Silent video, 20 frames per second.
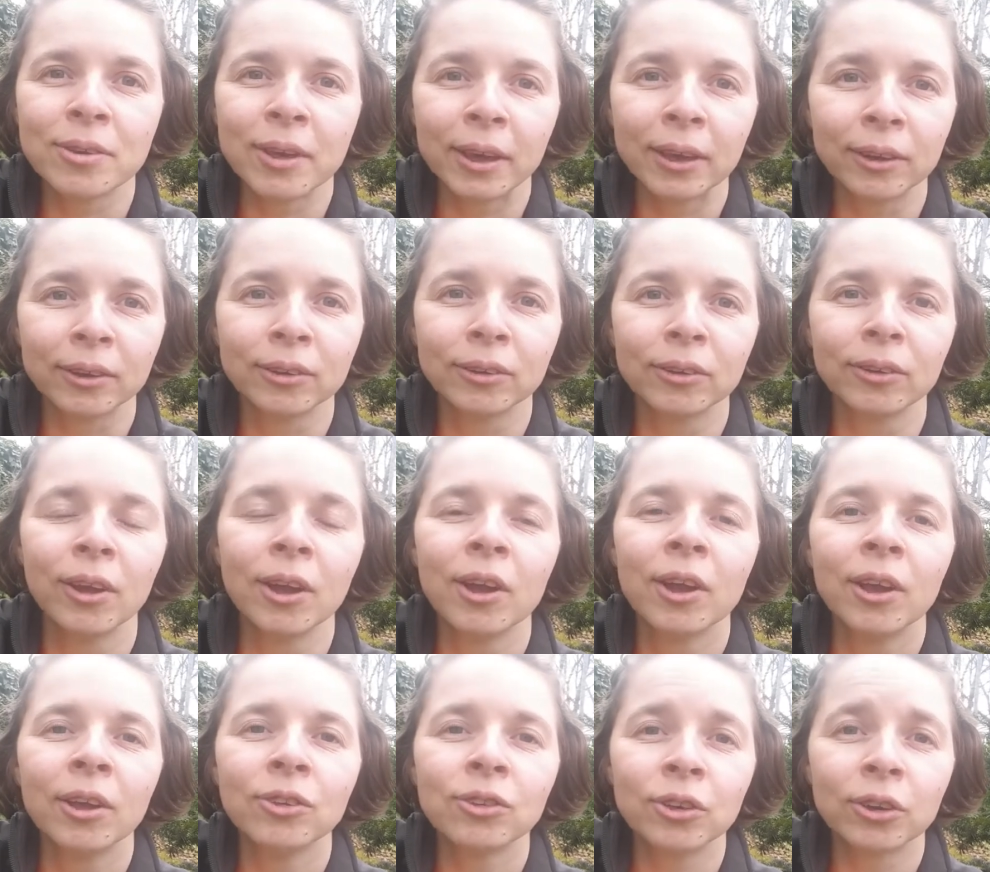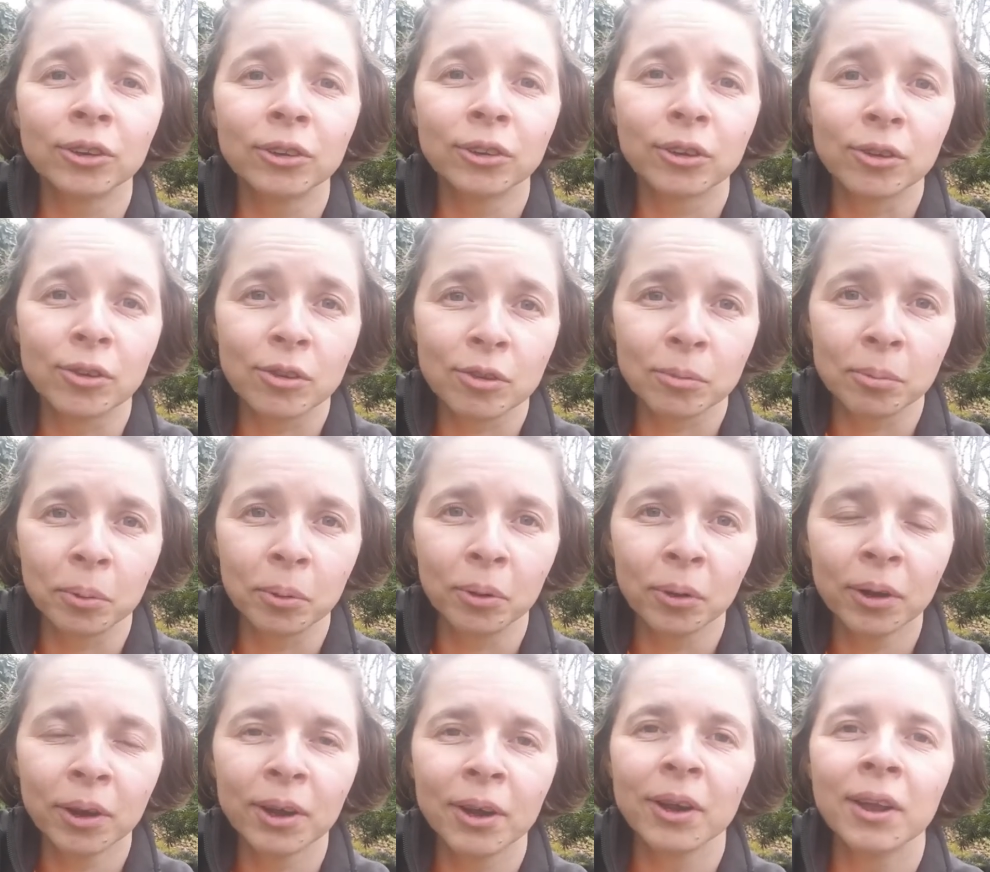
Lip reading: second children's book,